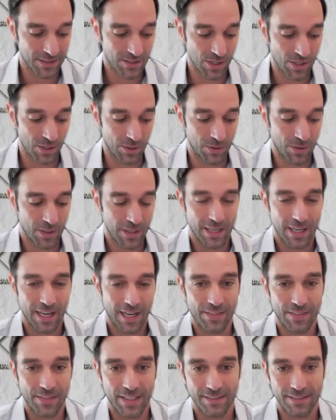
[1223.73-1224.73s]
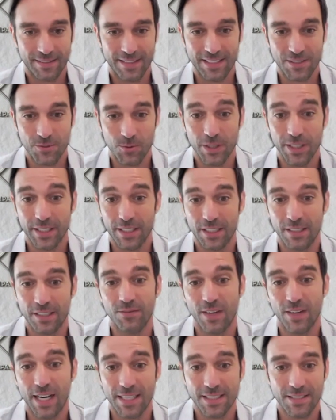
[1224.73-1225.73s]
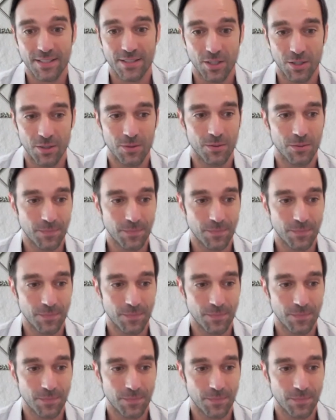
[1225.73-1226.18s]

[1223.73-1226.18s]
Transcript: So I think that's really good advice, though.